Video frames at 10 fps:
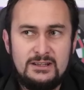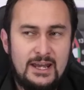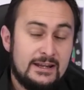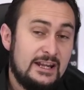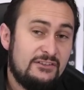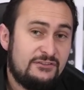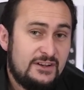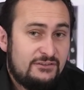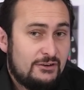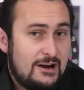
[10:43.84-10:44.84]
yeah, if,
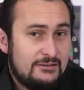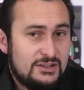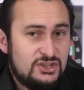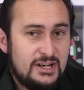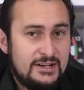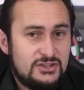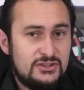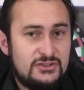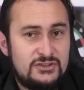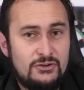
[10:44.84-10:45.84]
if there are any
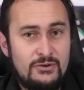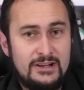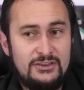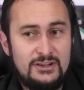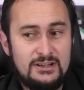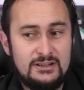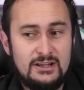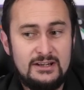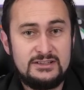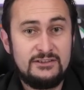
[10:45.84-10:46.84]
changes or anything
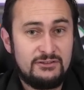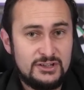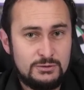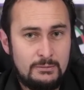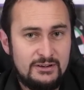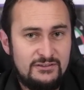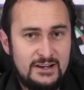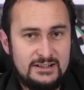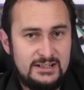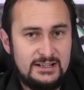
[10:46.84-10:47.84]
uh, different to what we
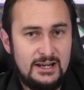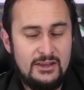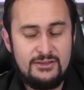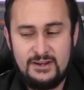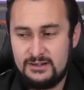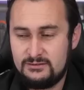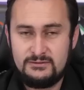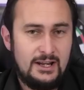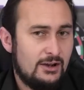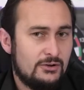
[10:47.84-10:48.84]
found here,
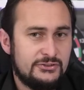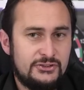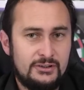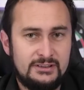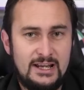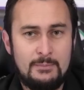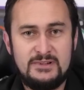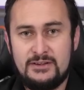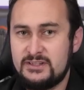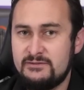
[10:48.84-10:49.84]
then yeah, I'll certainly
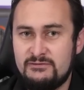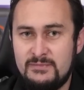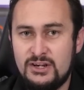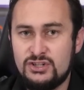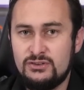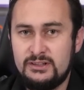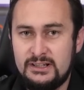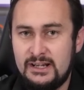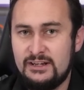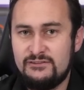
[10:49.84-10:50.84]
update this information
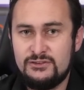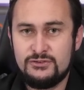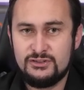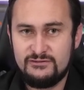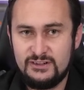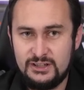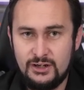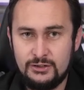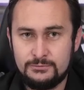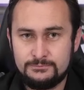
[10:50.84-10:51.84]
in a future video.